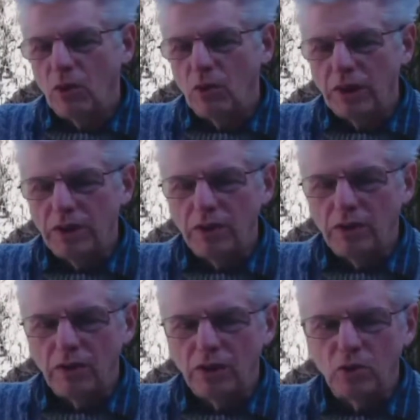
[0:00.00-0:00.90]
we went
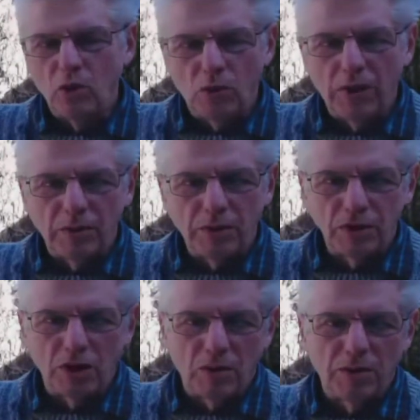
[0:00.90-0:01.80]
into this
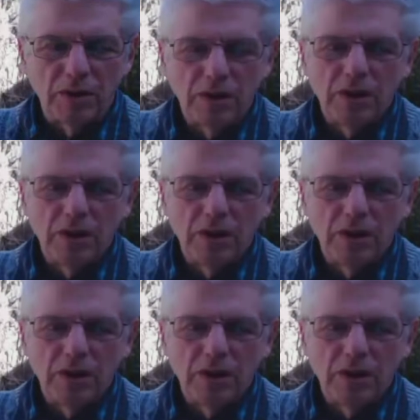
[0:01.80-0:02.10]
wallpaper shop,